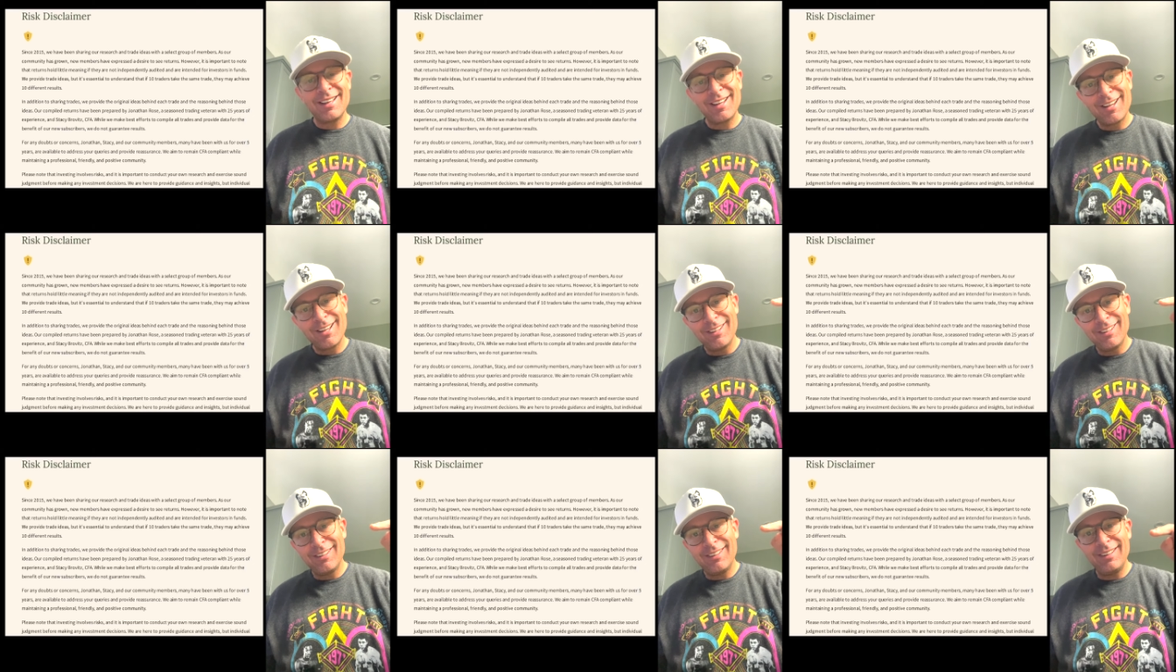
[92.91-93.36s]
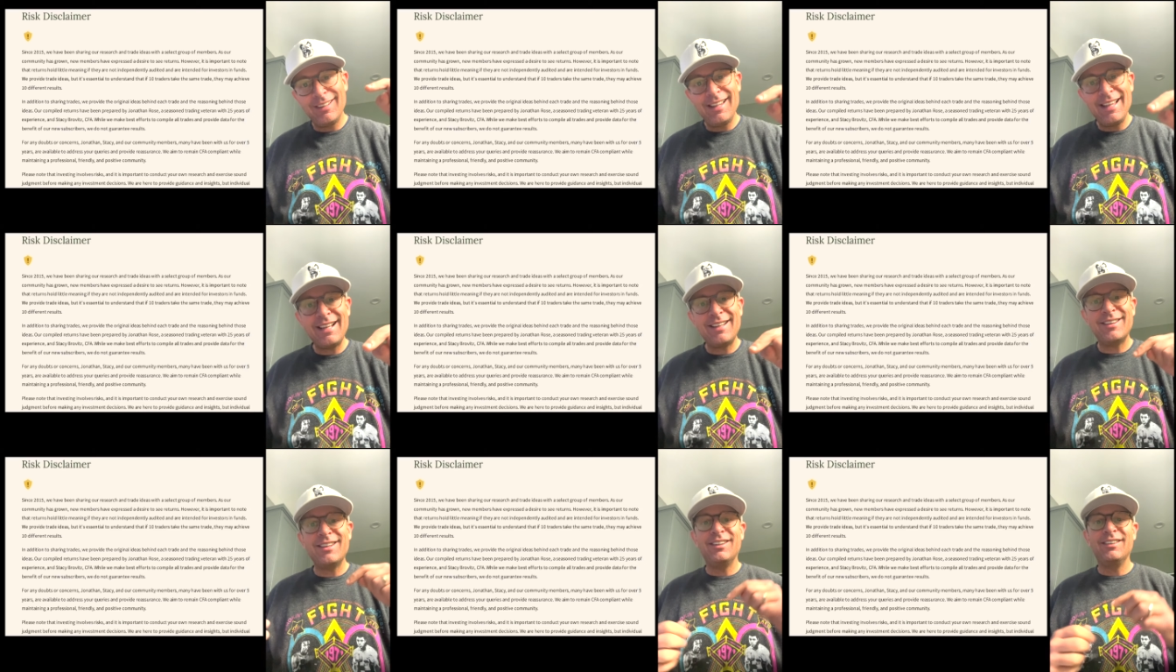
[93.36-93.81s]

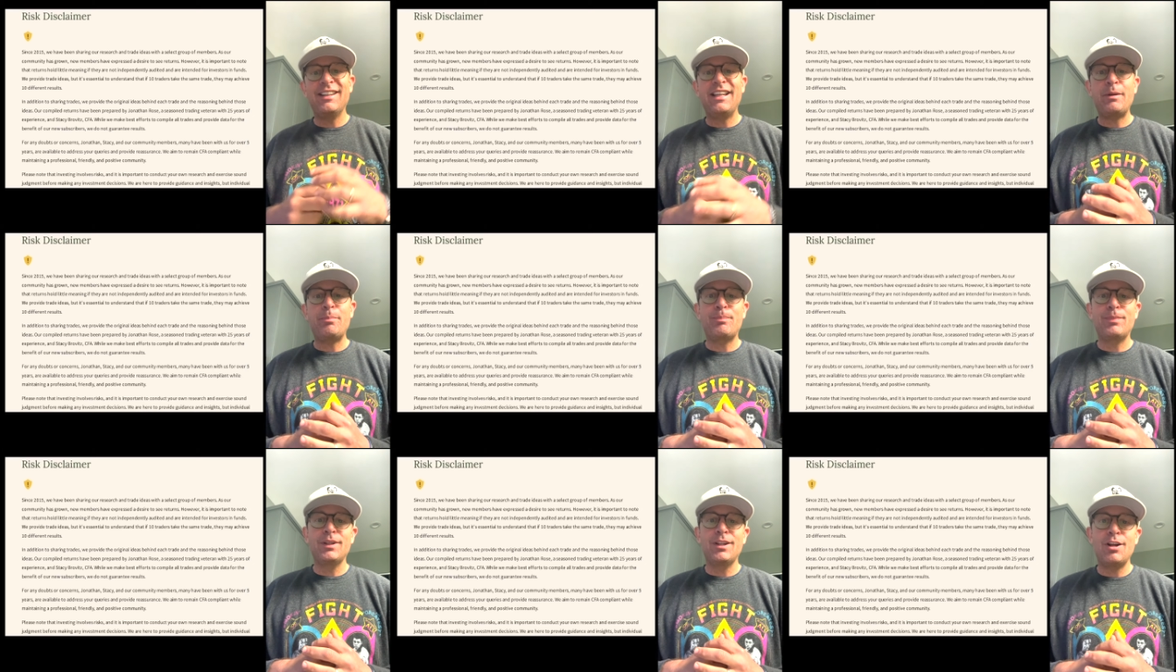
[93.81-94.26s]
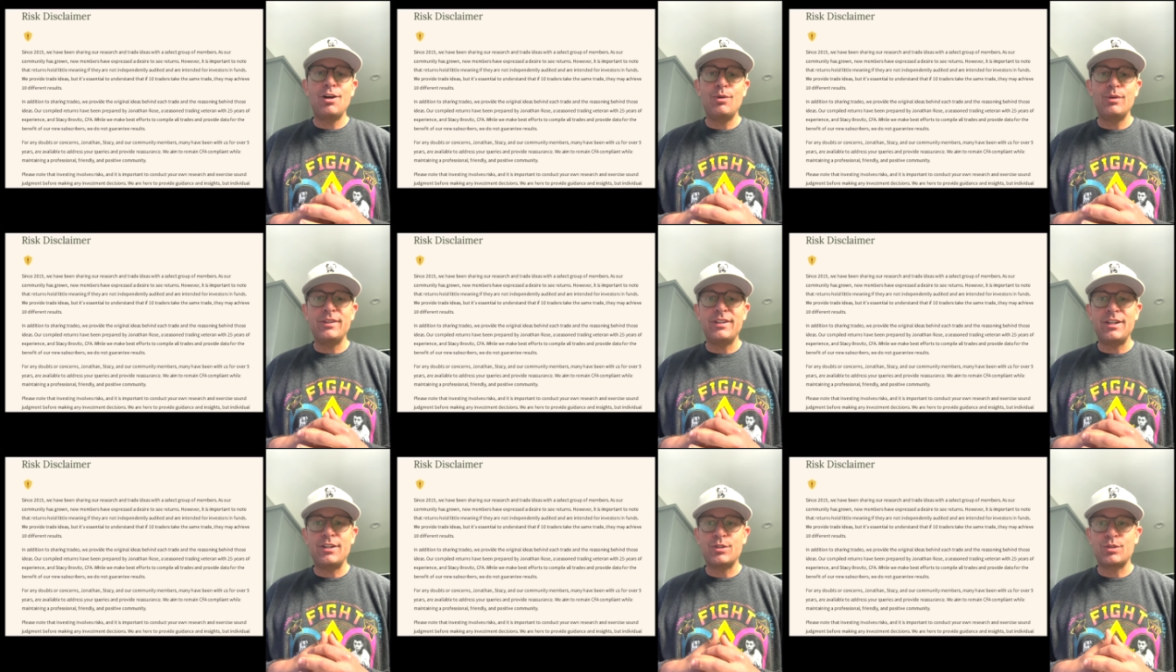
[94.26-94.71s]
Click the link below
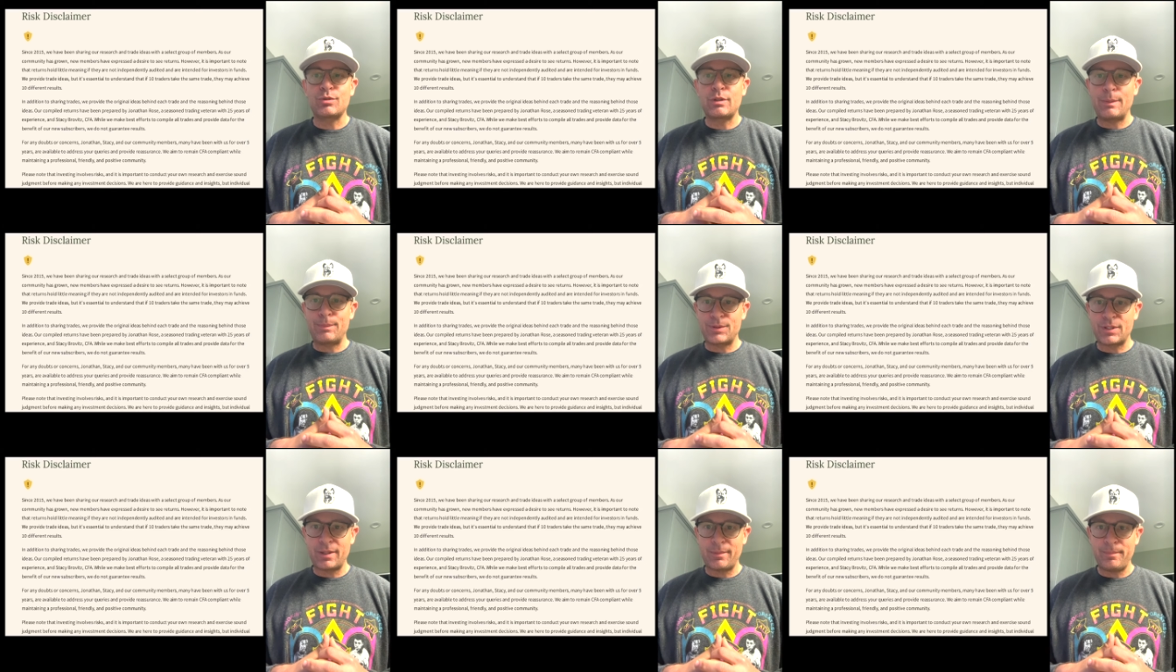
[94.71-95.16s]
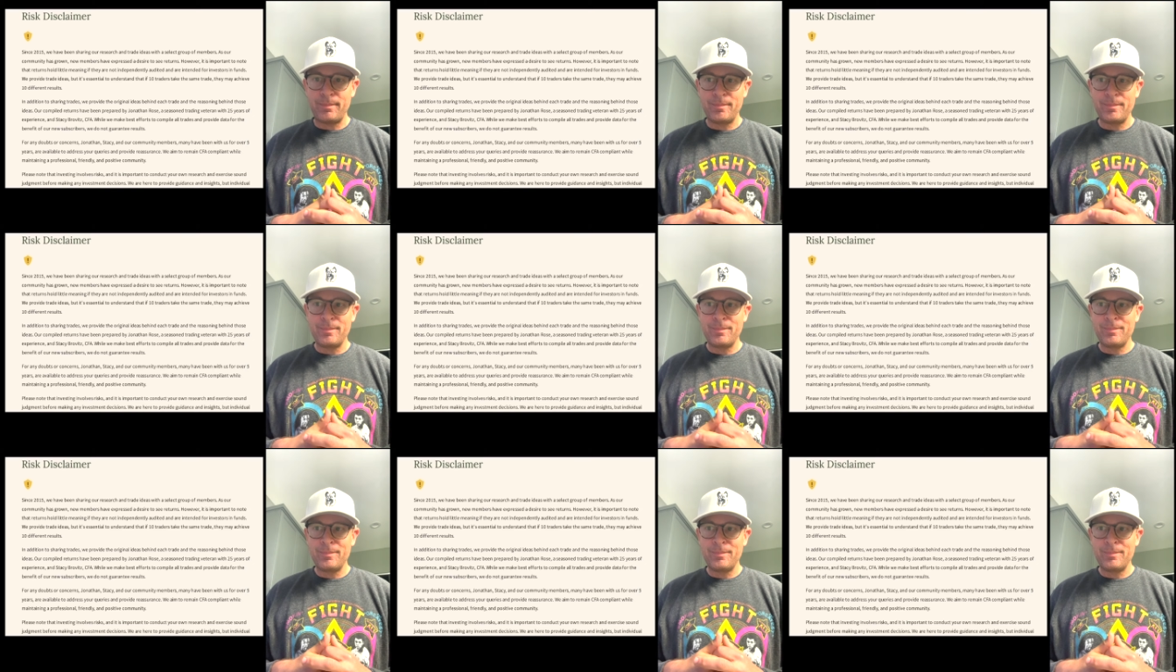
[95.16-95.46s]
in the description,